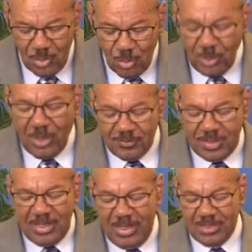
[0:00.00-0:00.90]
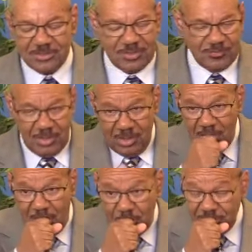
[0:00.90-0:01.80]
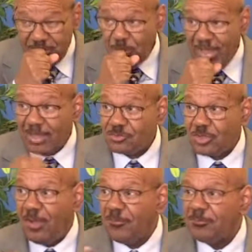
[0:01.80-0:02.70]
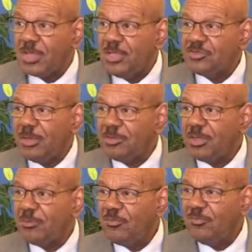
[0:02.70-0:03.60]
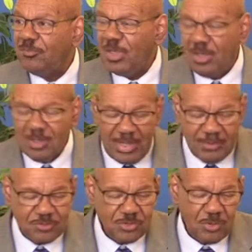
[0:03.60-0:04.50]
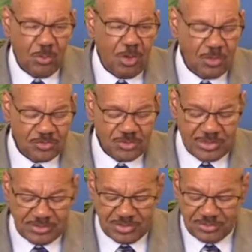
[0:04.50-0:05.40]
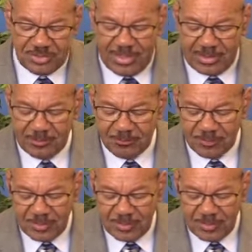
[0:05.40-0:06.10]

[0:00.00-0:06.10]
Where are the gods of, and then he rattles off some of the, I'm sure, wall cities he's taken.